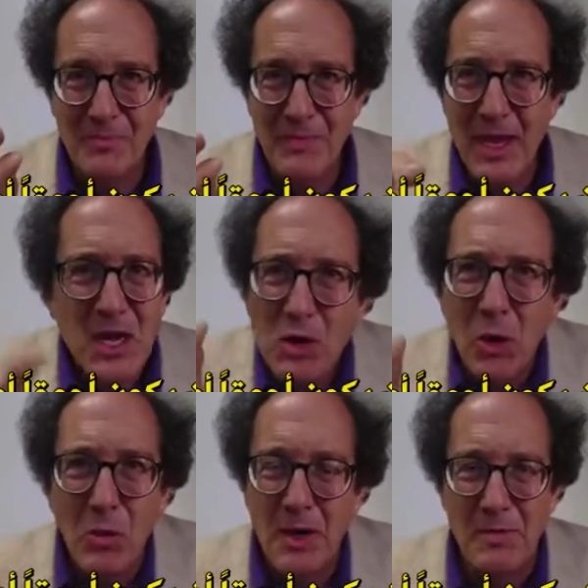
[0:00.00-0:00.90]
And you don't
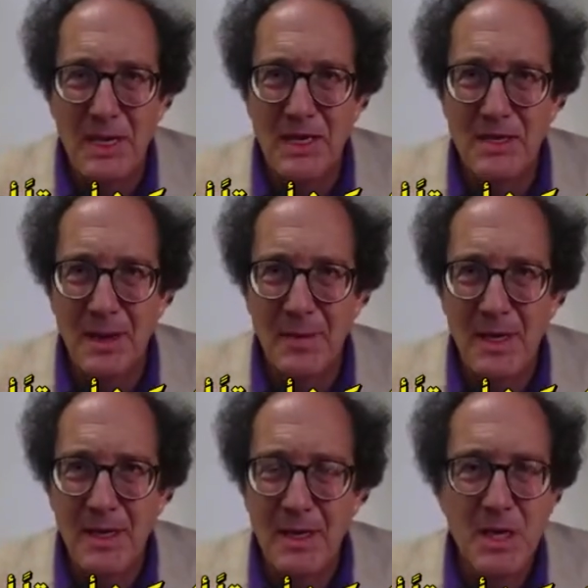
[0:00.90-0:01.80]
want to be a dummy.
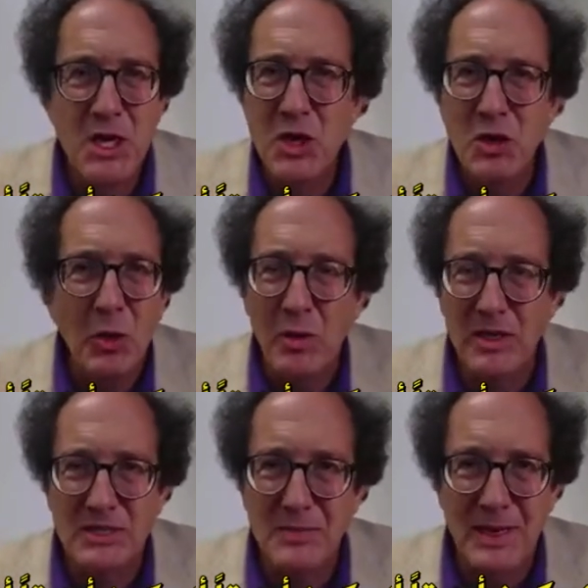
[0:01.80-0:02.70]
You don't want to
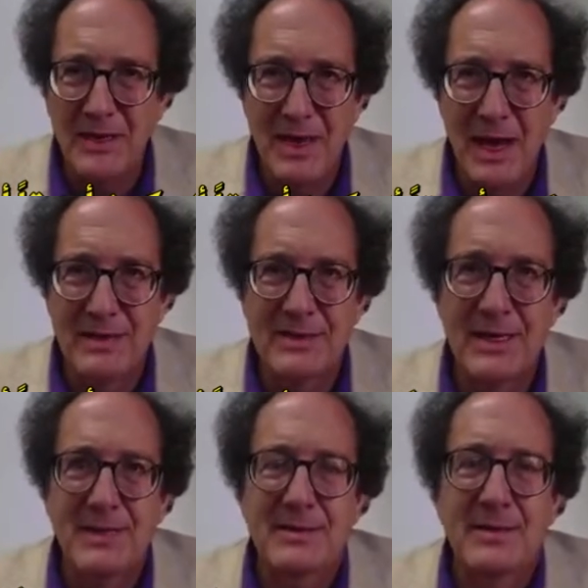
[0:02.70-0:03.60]
speak
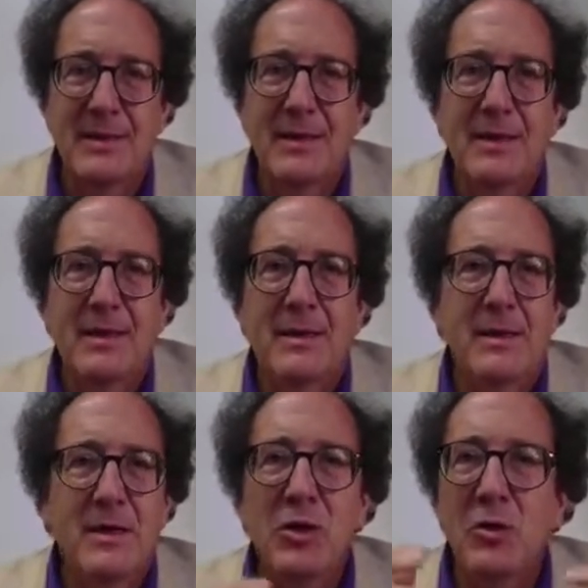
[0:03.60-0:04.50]
nonsense.
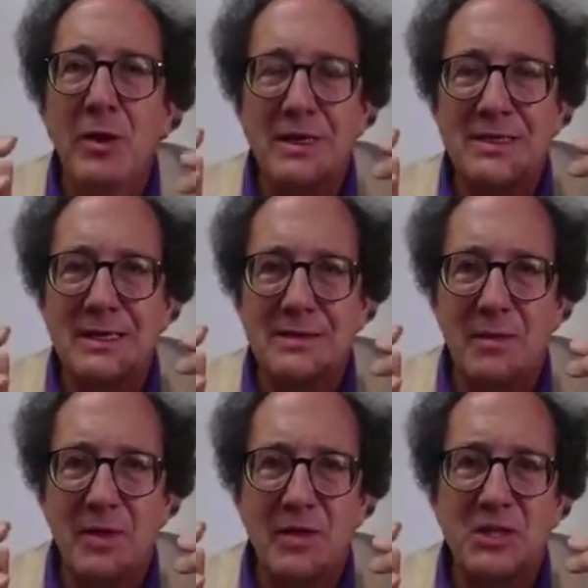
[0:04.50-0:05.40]
You don't want to say
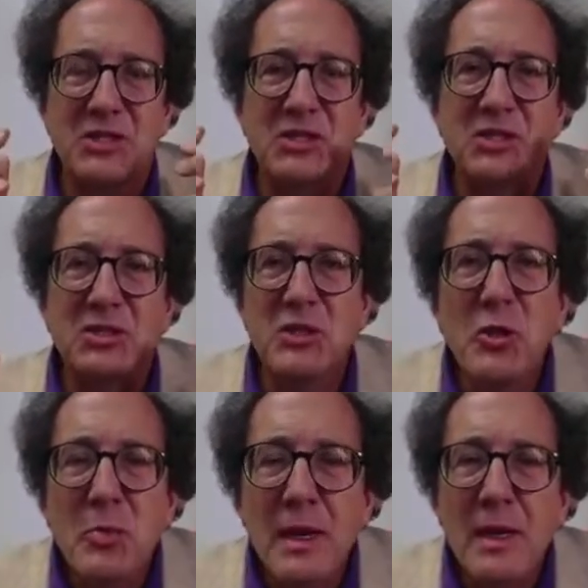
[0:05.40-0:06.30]
something that's
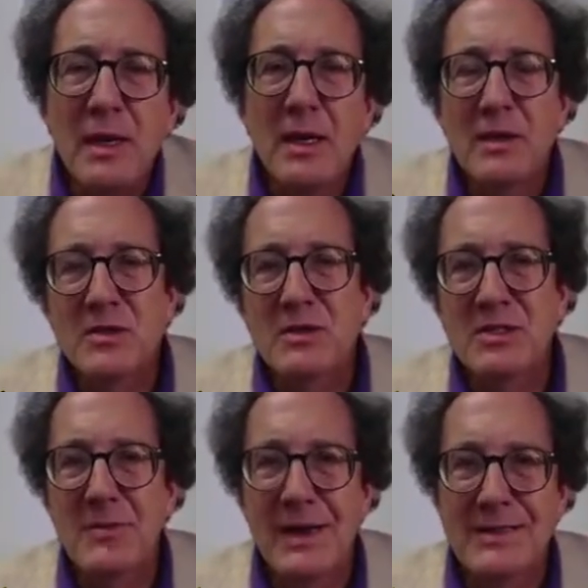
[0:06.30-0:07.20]
stupid. So if
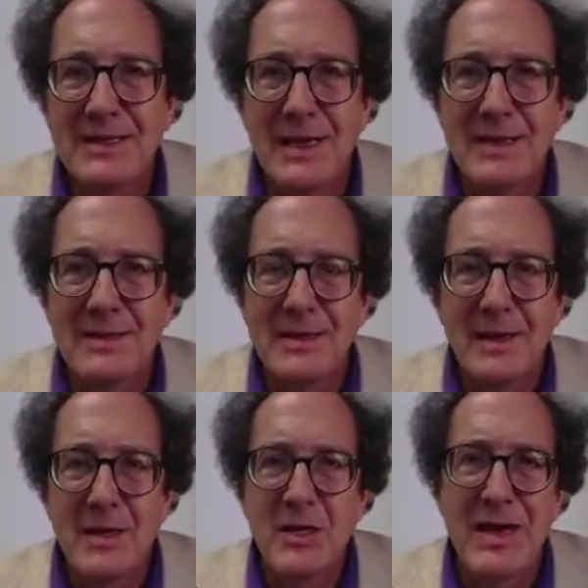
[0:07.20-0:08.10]
somebody says,
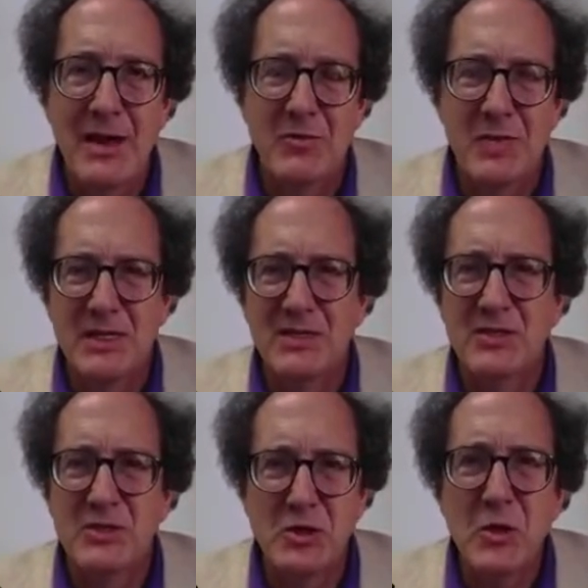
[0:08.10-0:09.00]
you'd have to be
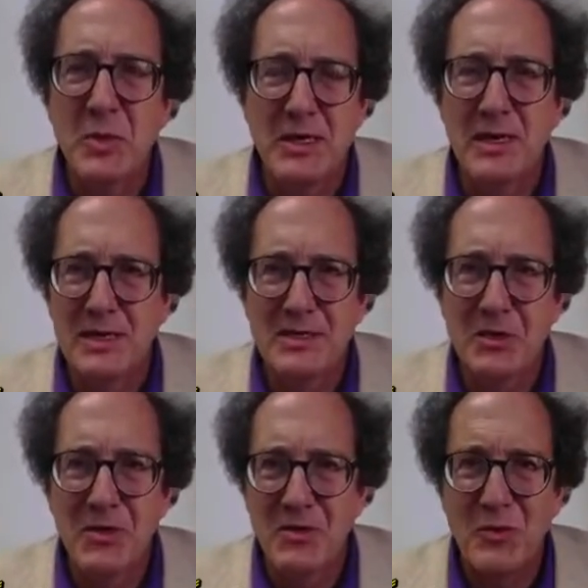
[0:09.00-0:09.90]
stupid to
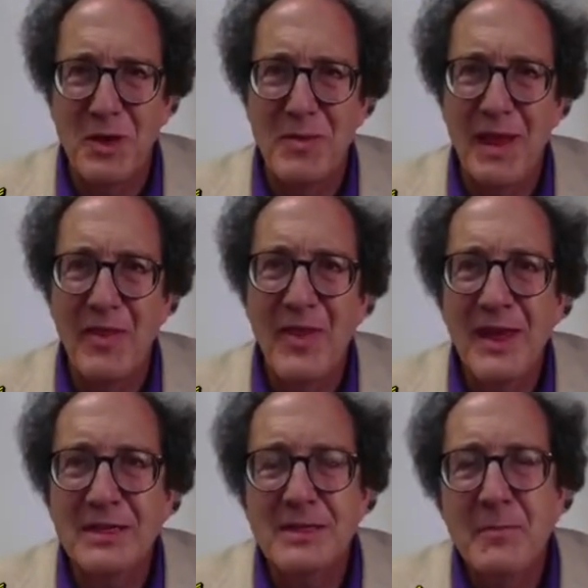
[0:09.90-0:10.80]
disagree with me about
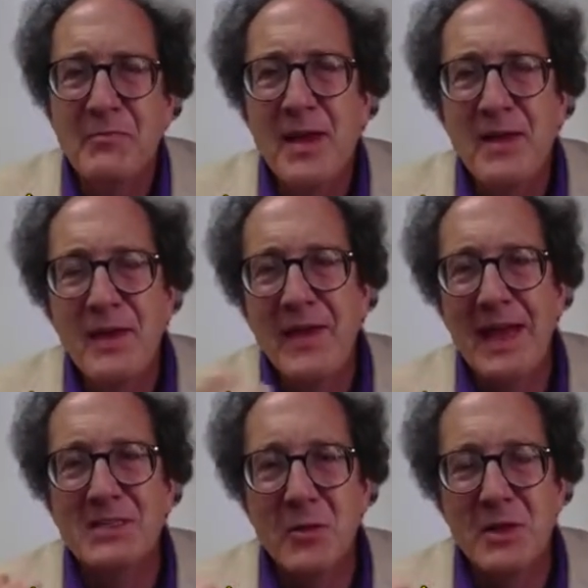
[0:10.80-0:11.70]
this, then that's
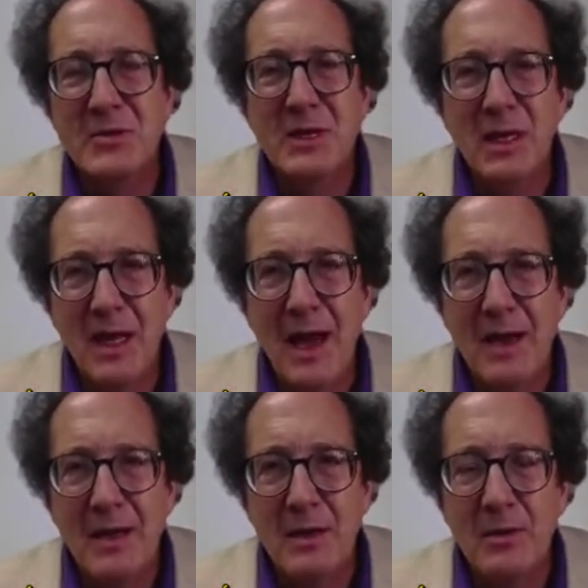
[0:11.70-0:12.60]
going to incline
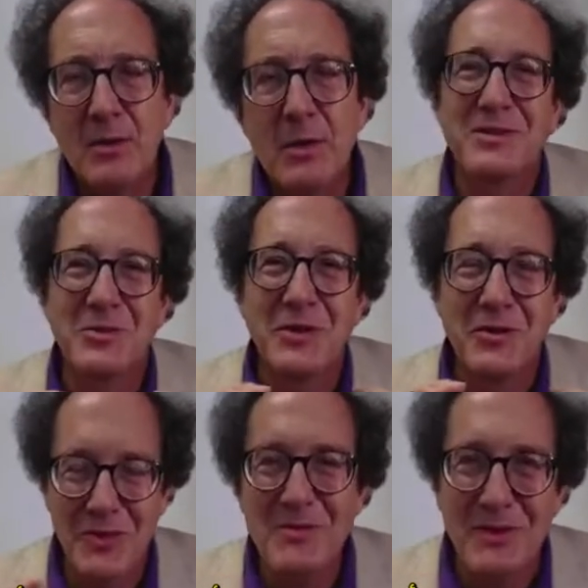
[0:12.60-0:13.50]
you to
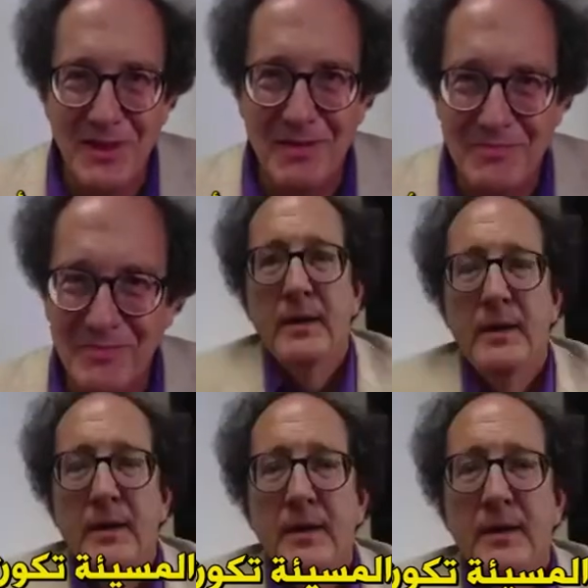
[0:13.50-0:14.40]
agree with them.
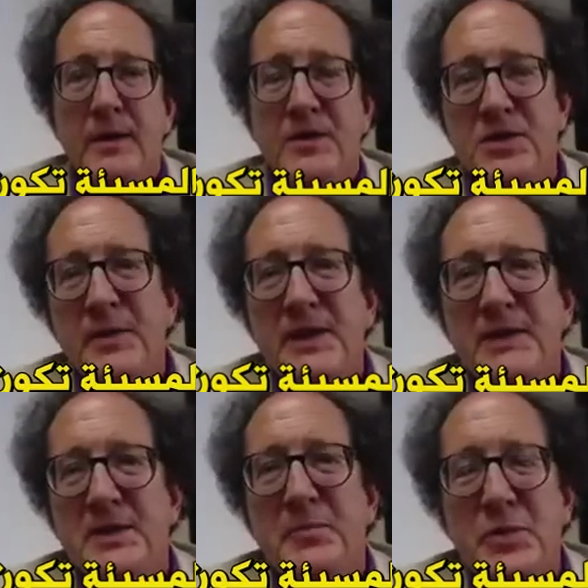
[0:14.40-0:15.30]
Some of these
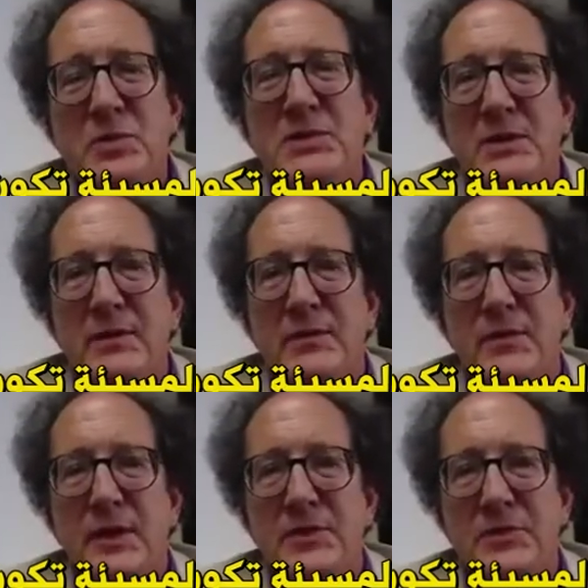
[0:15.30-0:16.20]
abusive
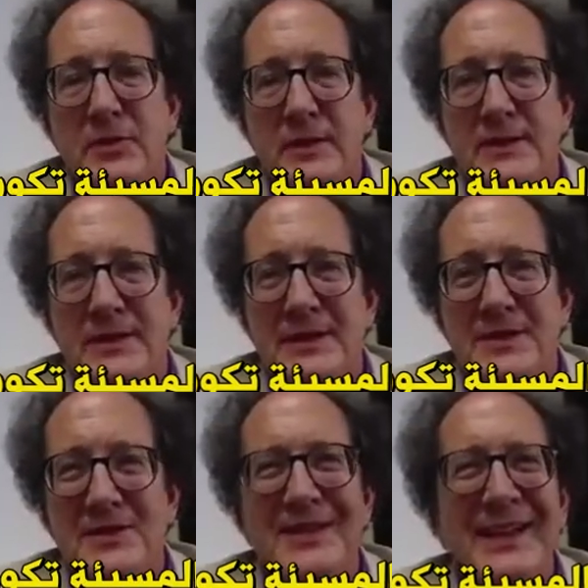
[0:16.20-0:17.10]
assurances are
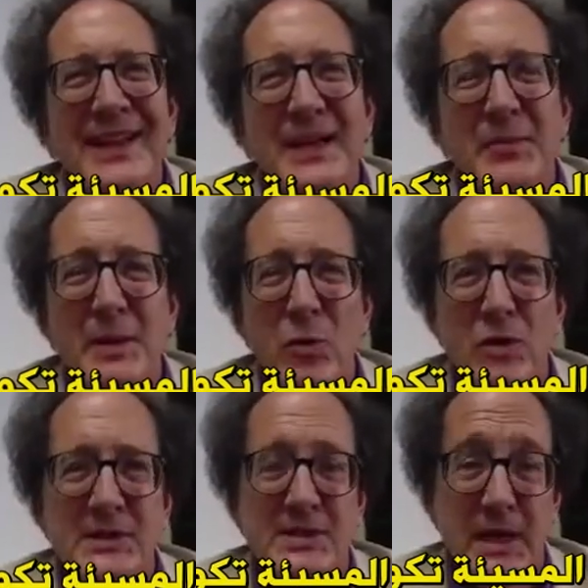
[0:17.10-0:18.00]
a little bit more
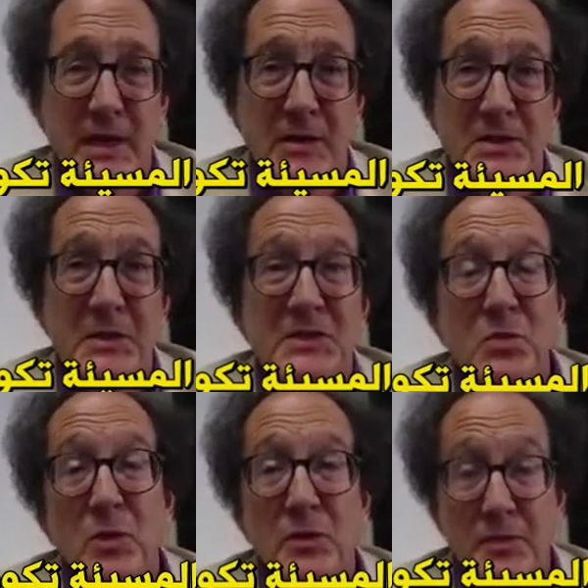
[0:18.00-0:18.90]
subtle, so it's
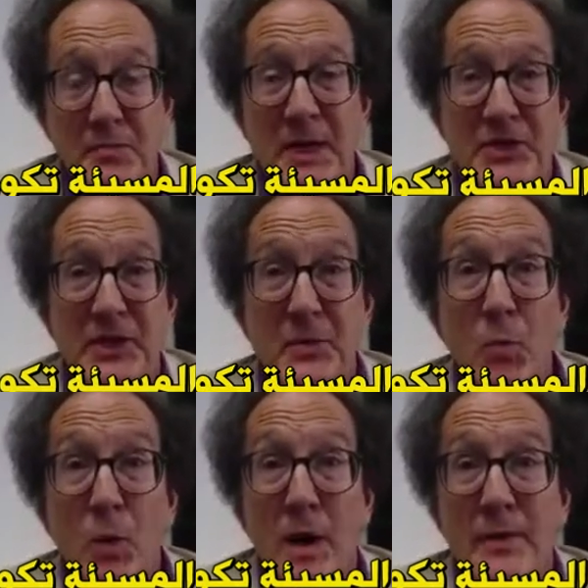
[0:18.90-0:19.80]
worth mentioning
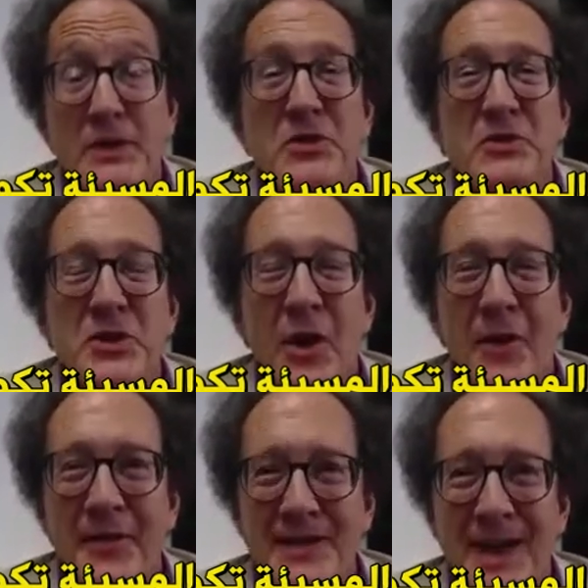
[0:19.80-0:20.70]
one that's used all
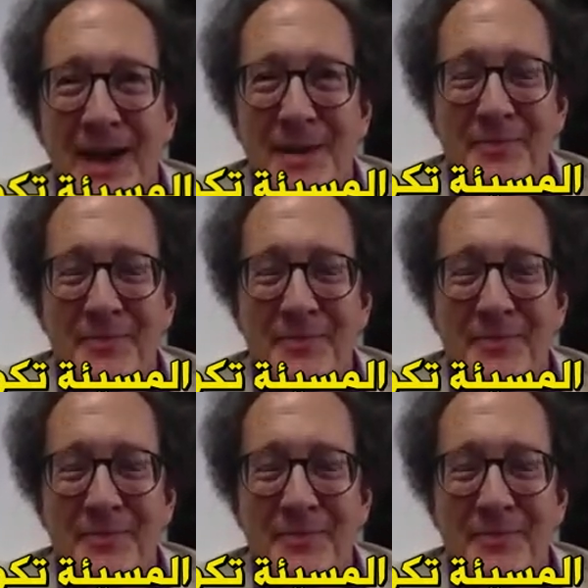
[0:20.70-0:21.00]
the time.